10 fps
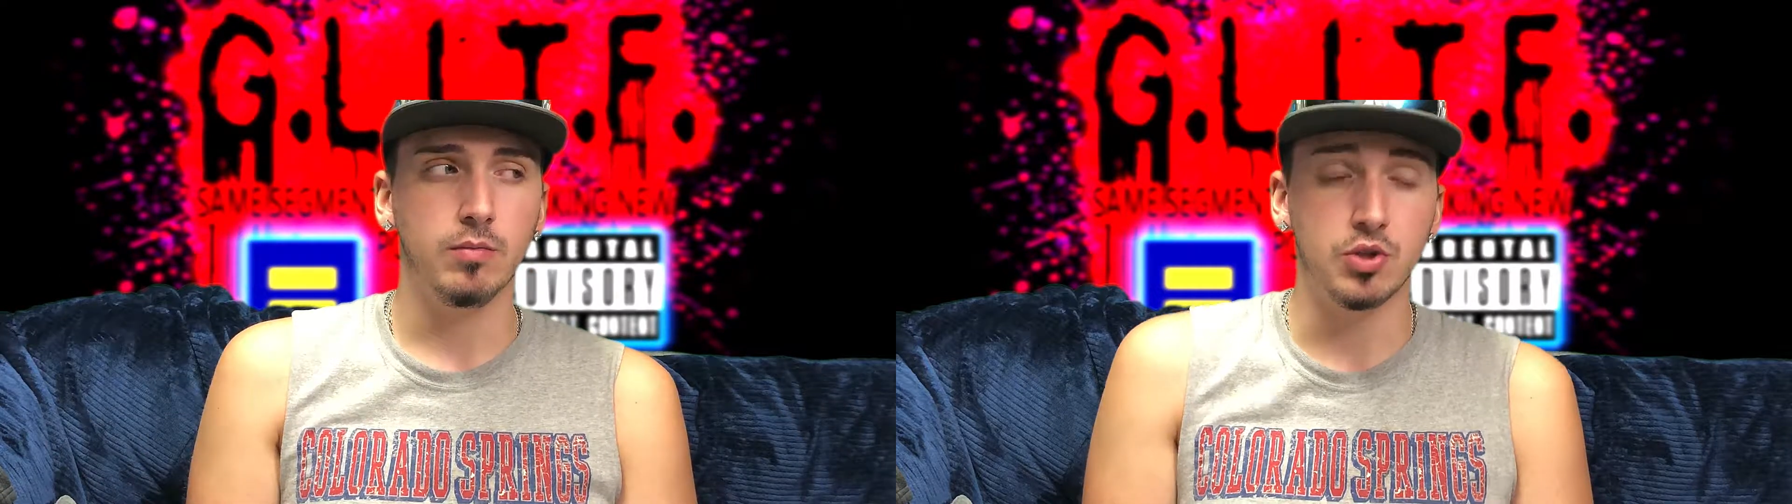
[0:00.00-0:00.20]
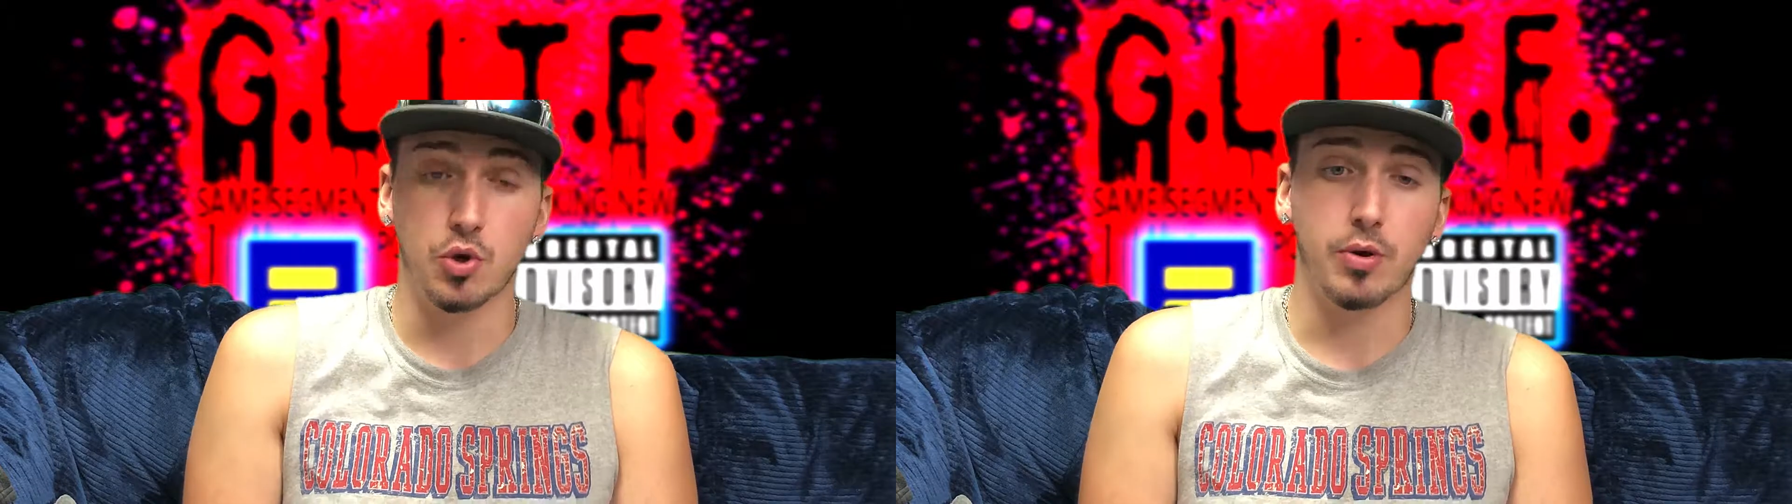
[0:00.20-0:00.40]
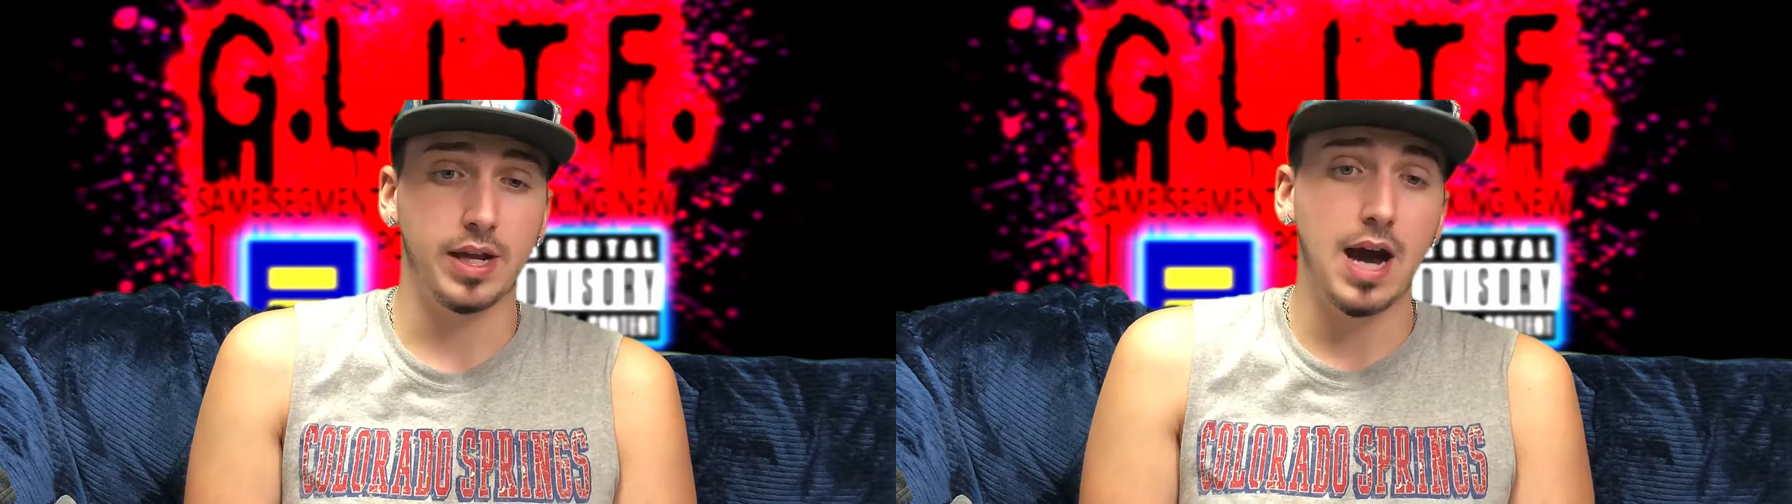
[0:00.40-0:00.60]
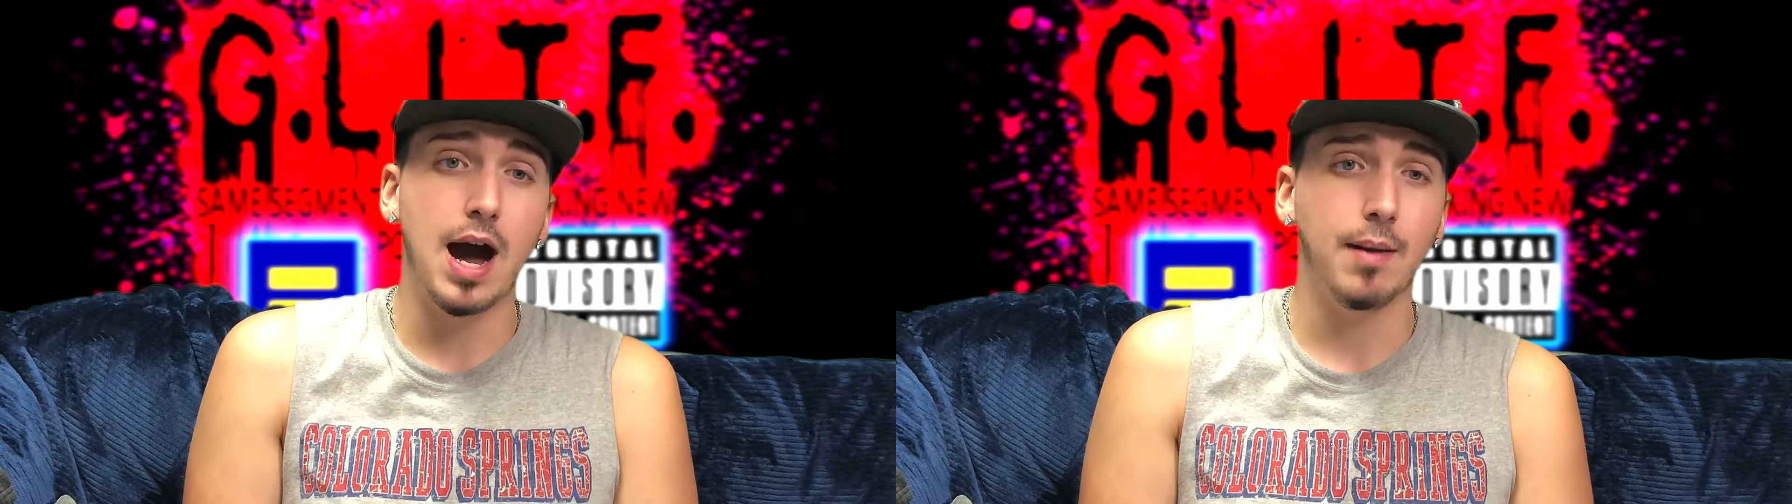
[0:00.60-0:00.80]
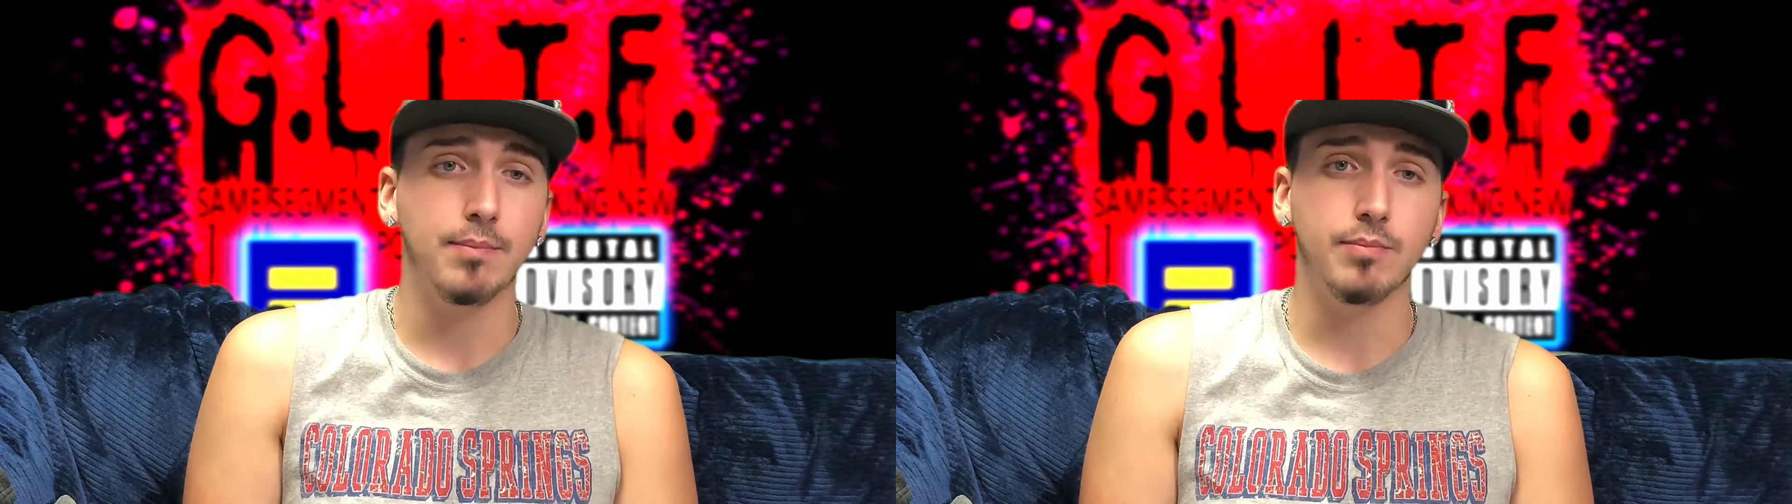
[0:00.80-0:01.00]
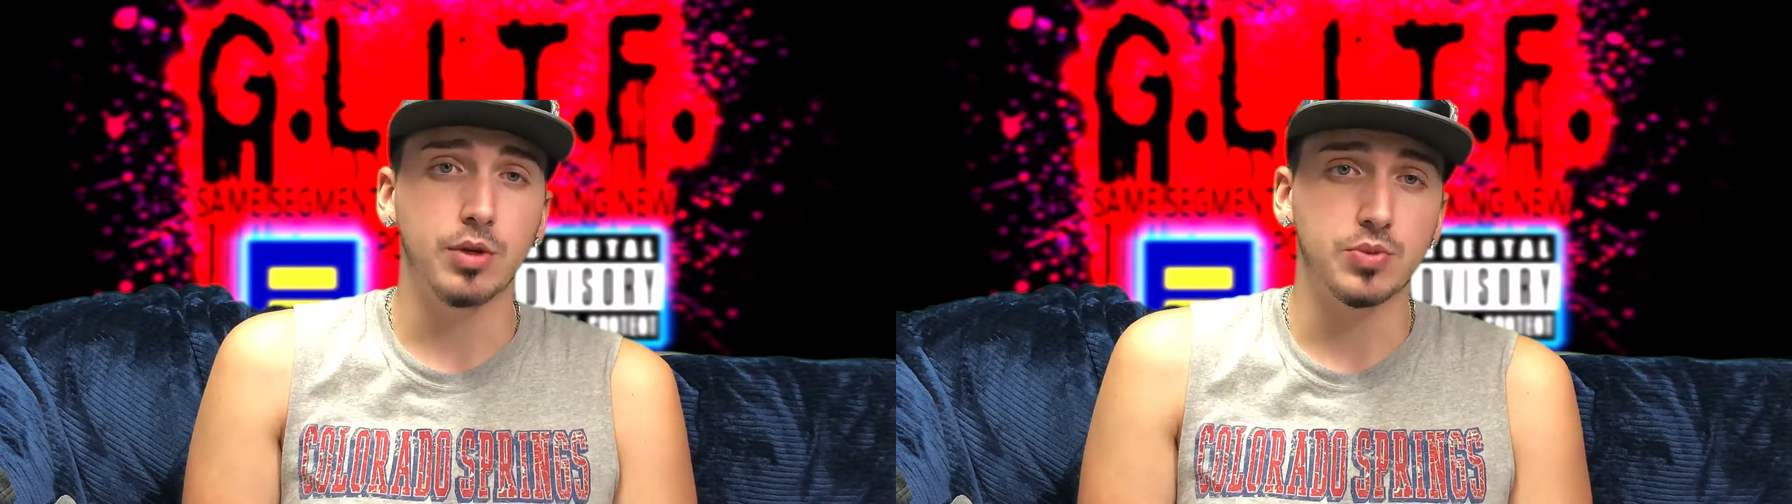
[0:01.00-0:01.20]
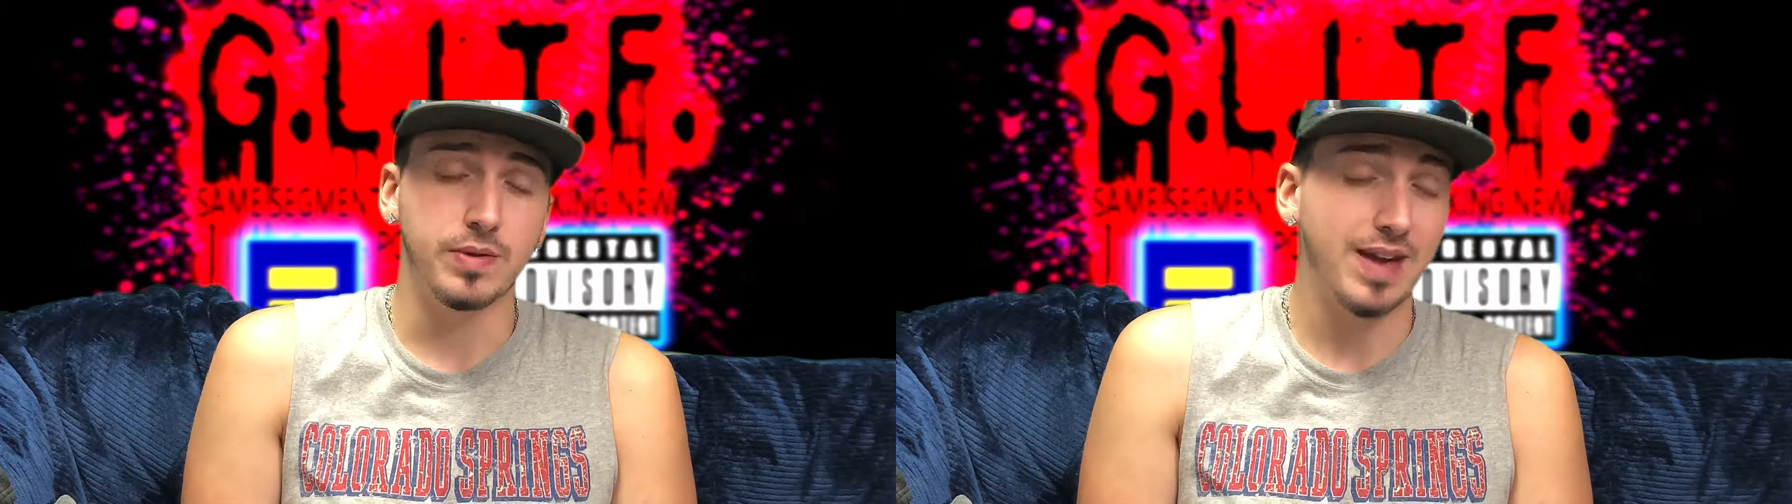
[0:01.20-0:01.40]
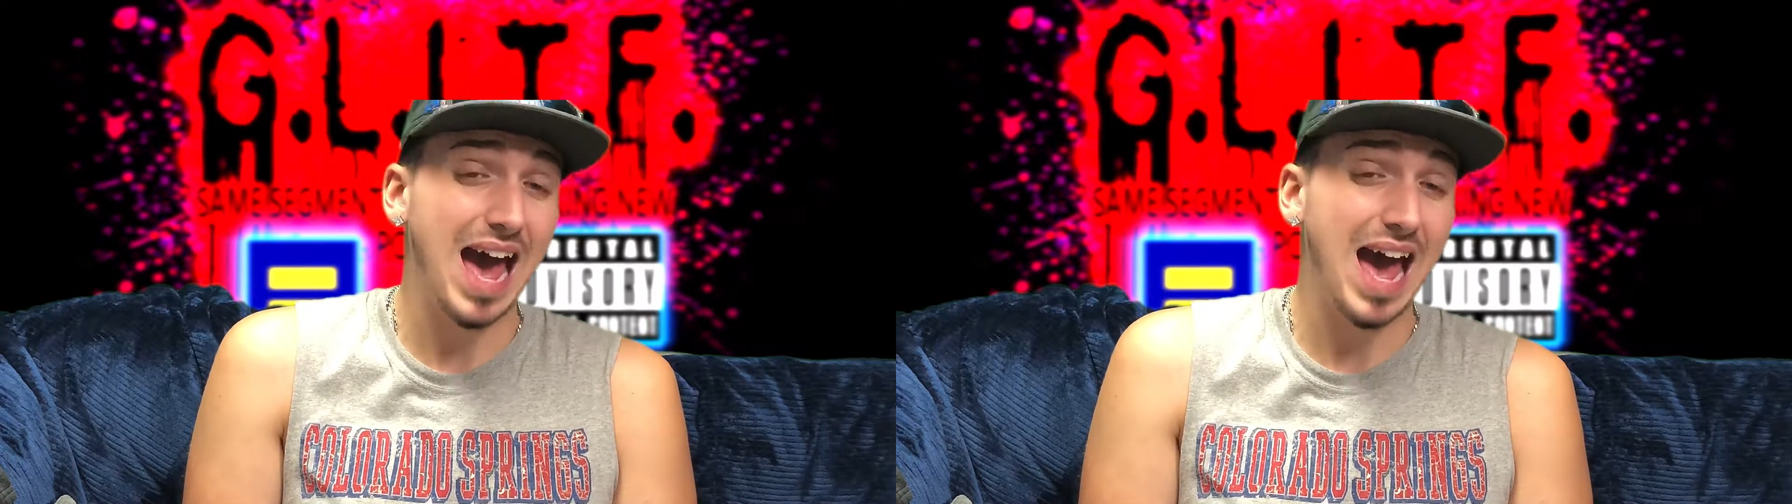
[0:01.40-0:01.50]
majority GOP, which we've